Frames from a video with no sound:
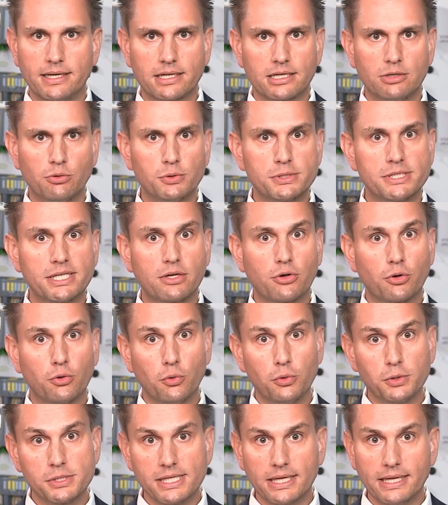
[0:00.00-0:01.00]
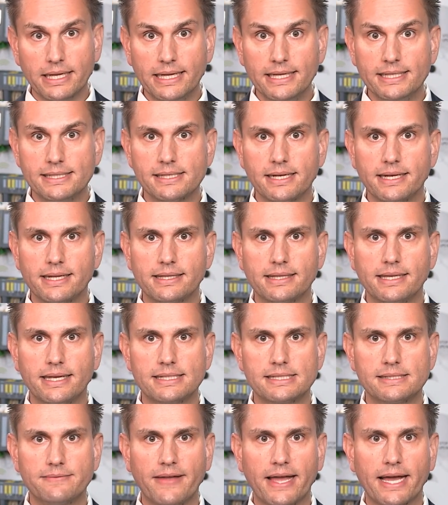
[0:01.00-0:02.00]
diagnosis of large
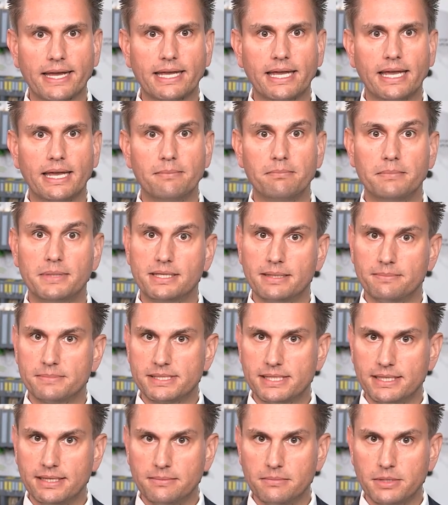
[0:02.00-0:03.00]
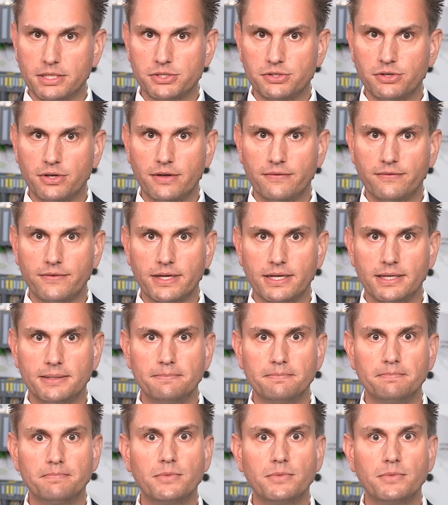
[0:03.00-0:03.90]
Ethernet networks with SINEMA Server,